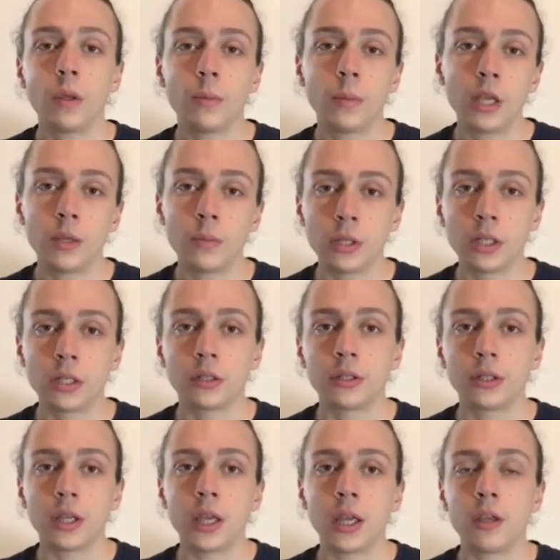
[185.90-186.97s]
We may
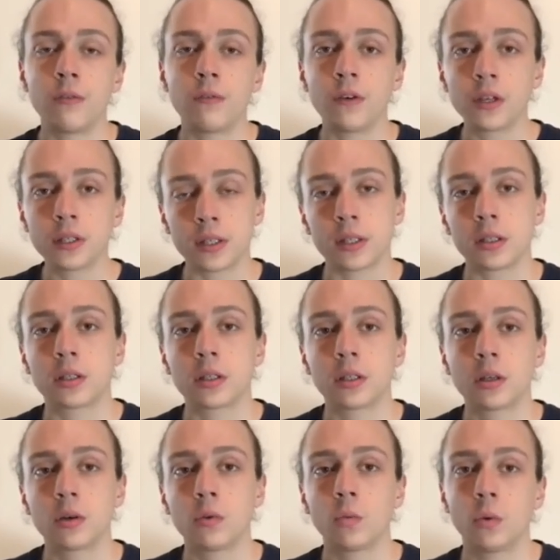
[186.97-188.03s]
build a
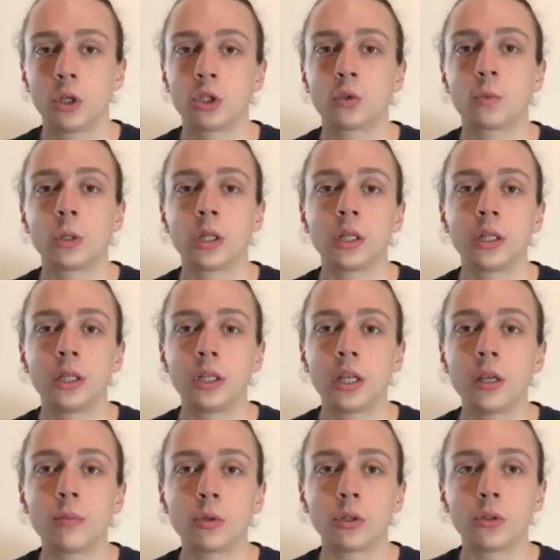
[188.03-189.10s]
faucet, which will
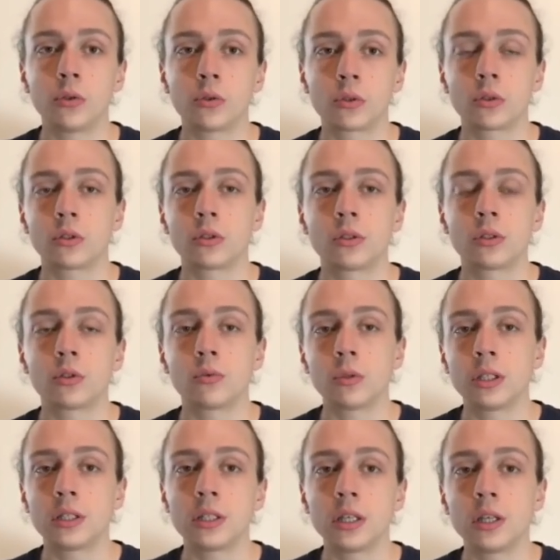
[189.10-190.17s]
enable users
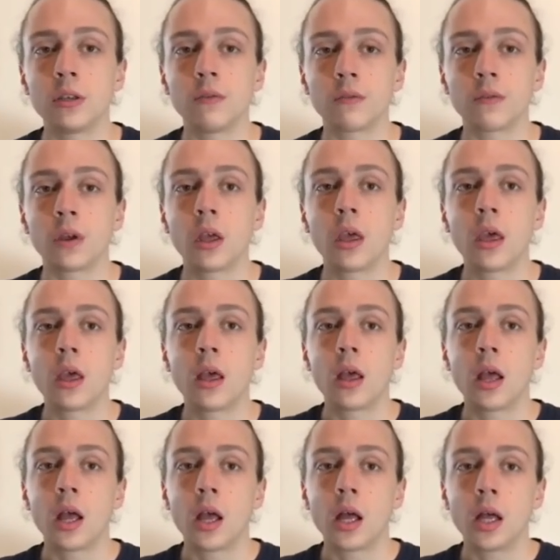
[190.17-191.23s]
to receive
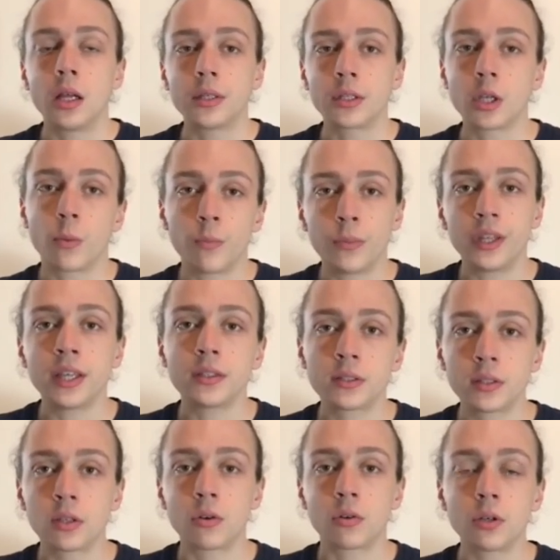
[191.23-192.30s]
some
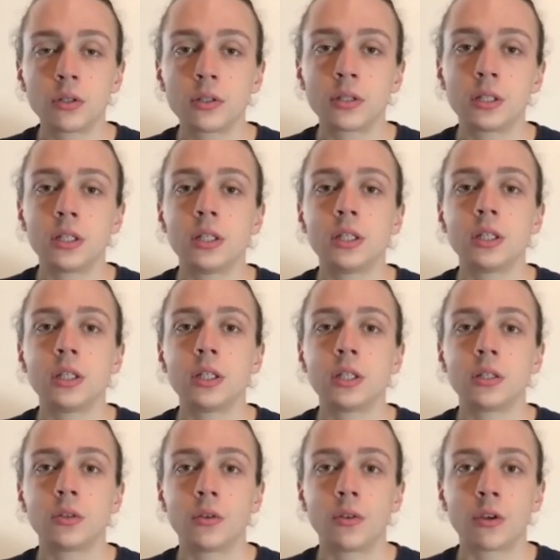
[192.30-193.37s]
test
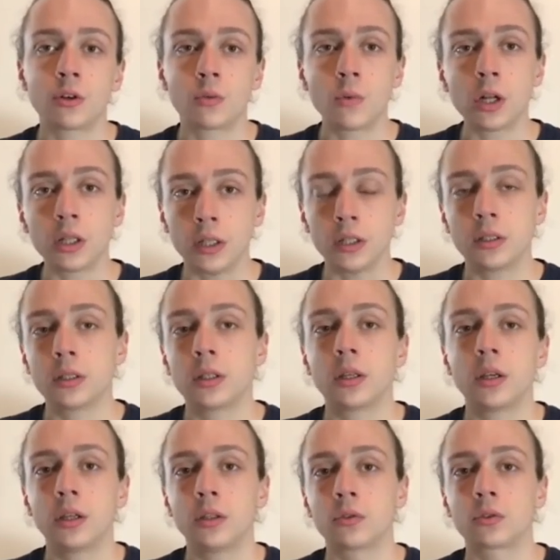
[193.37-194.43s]
currency to their wallet
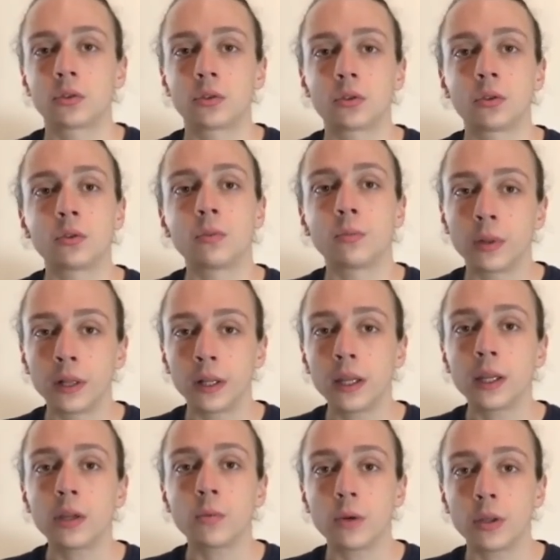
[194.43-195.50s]
in order to
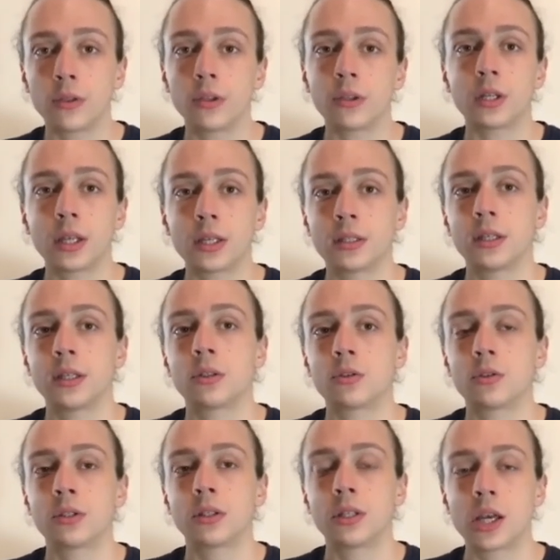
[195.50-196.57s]
play with the
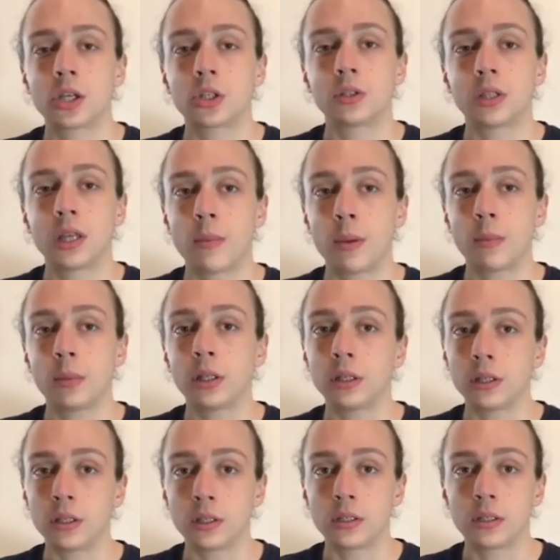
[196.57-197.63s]
testnet transaction
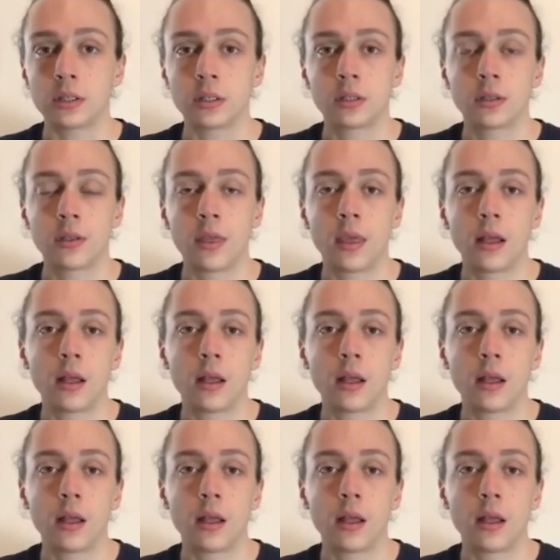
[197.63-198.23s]
capabilities.